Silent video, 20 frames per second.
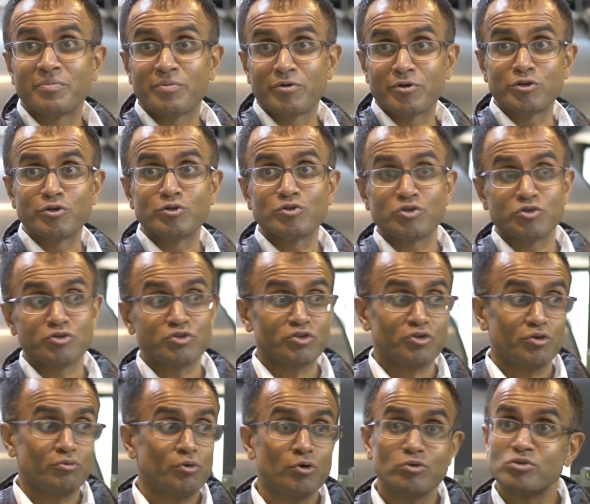the producer to
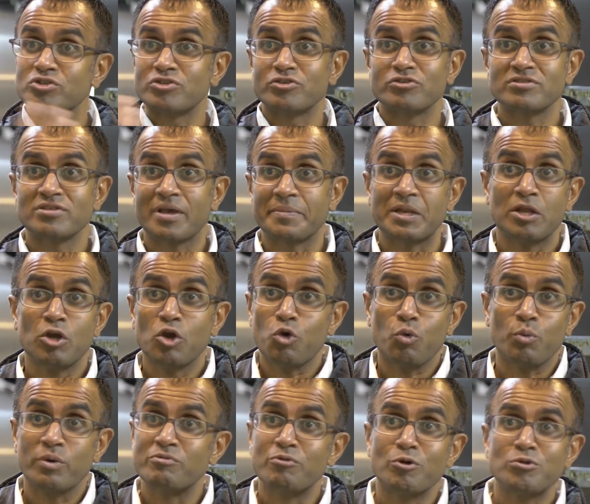the roasters. I mean,
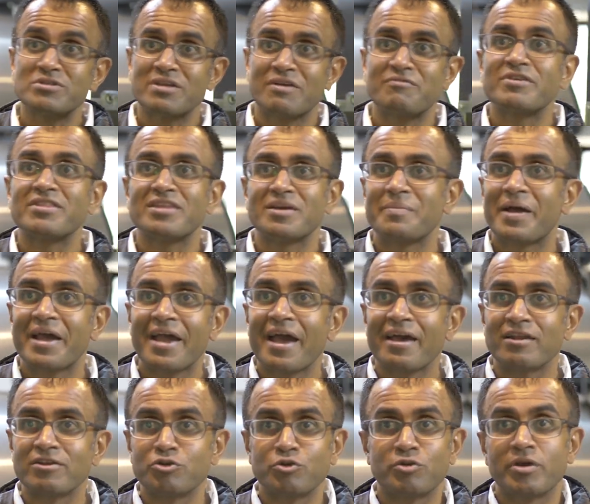we roast everything by
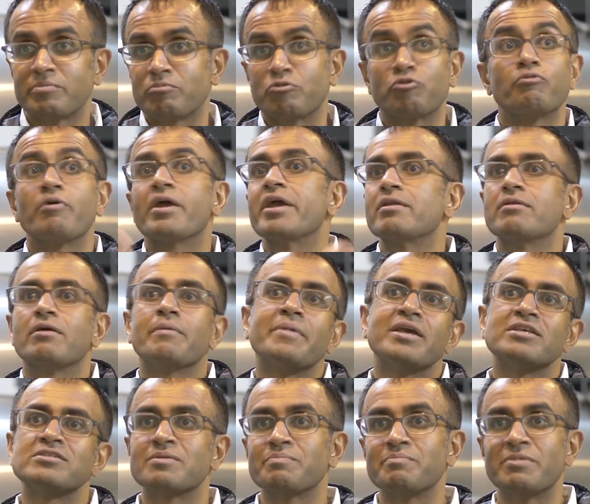hand. You get great,
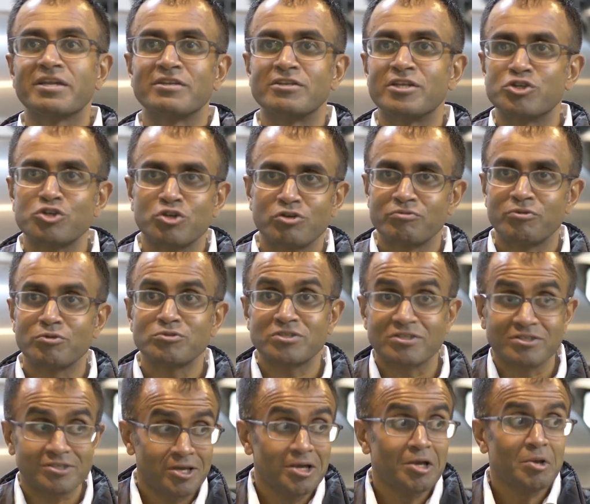amazing, big digital
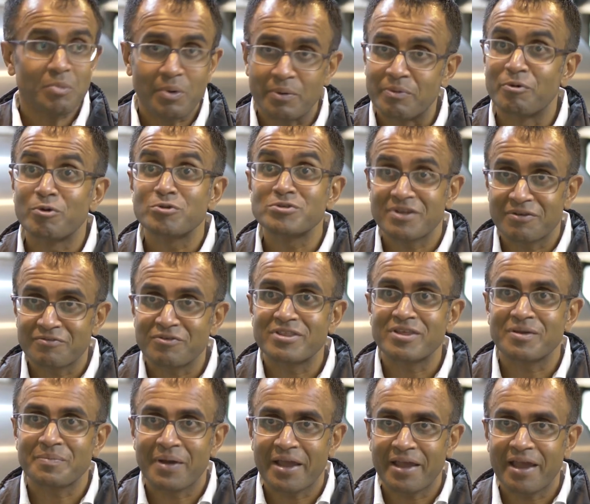roasters, but we roast
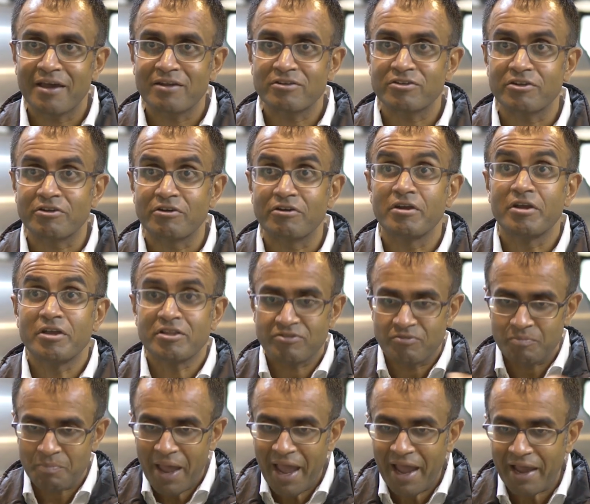everything by hand here.
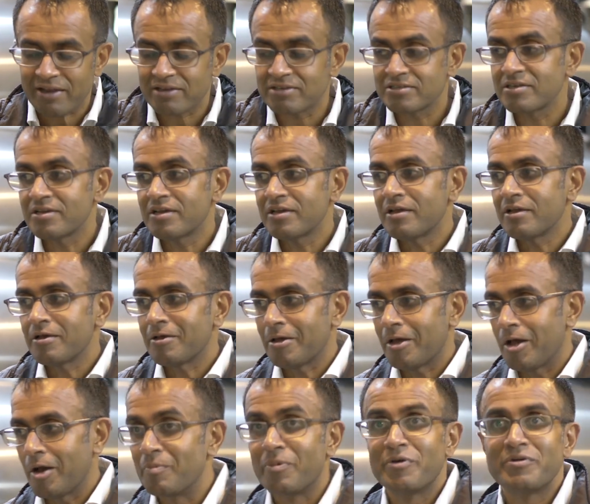It's packed.
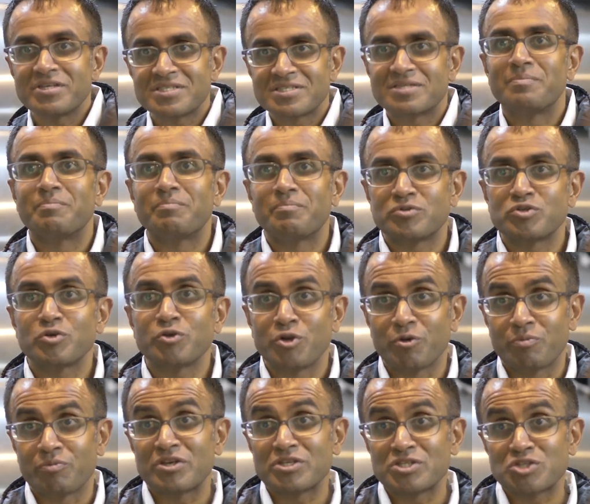A barista, so you
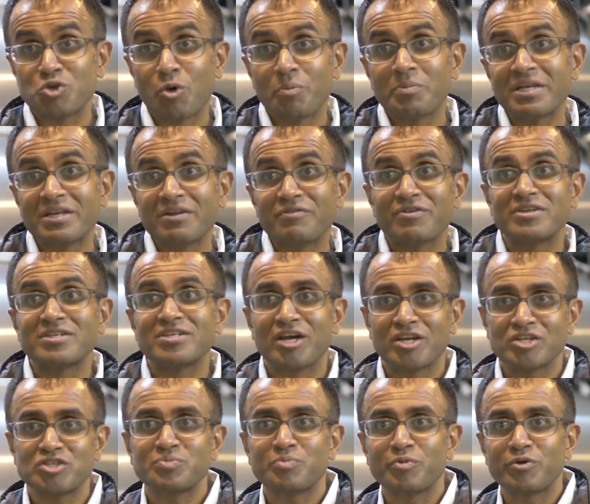know, there's so many different
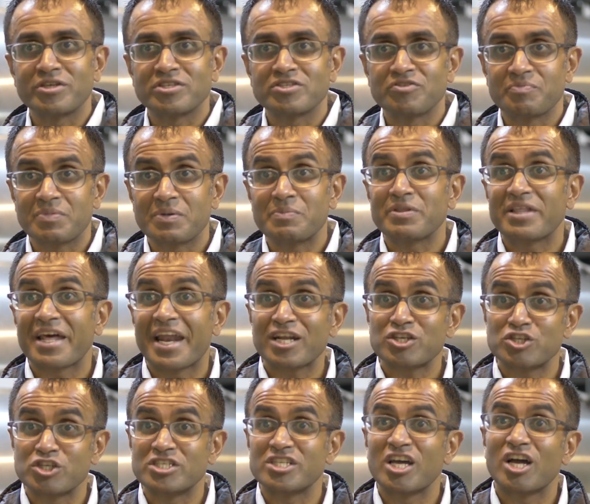touch points of people that
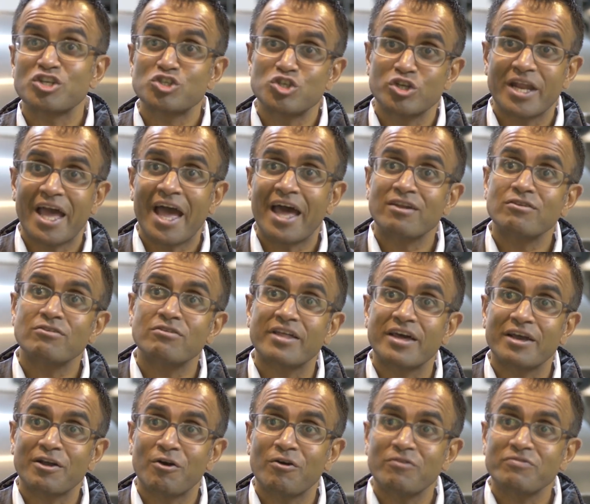actually touch and handle
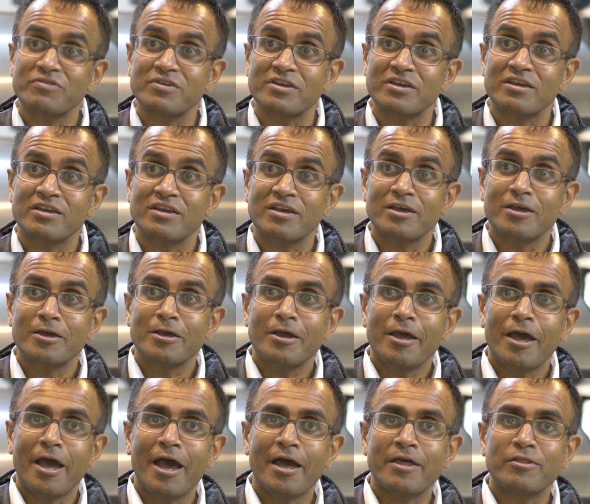that coffee.
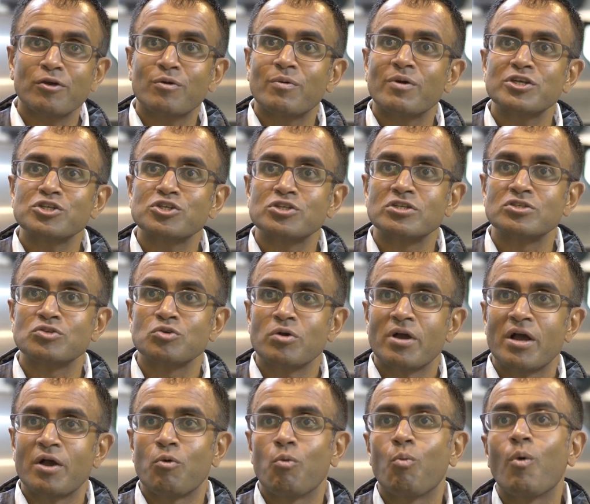And the question is,
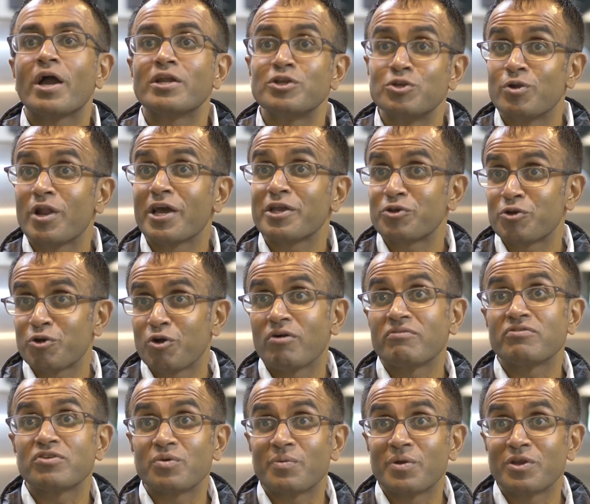why do you like your
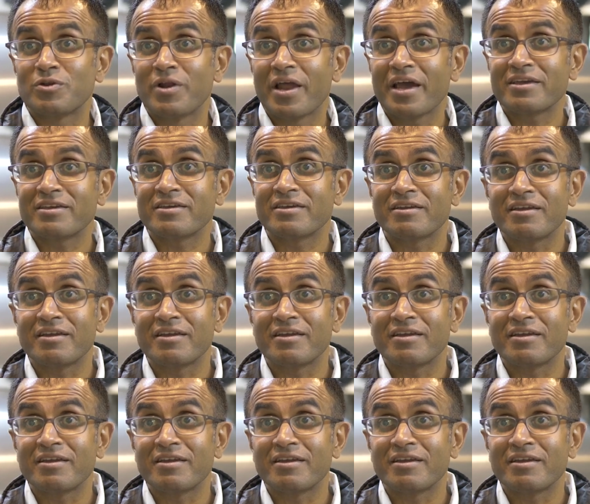coffee the way you like